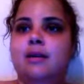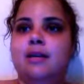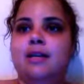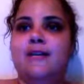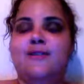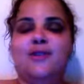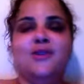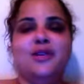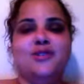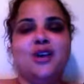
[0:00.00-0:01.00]
even though
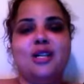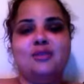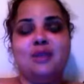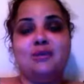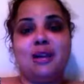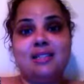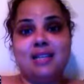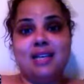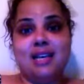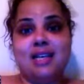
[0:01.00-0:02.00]
he drives me
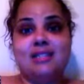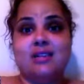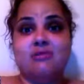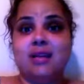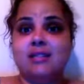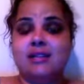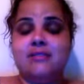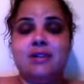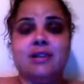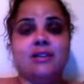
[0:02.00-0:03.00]
crazy and he's aggressive
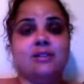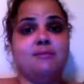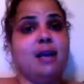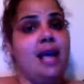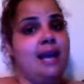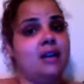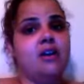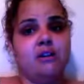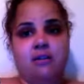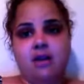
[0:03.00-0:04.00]
and there's some
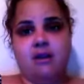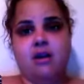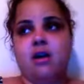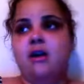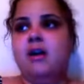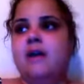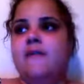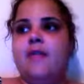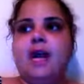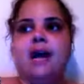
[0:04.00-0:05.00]
anger there,
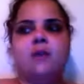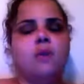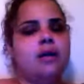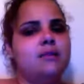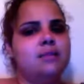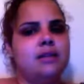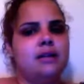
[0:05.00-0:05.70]
that I don't want him to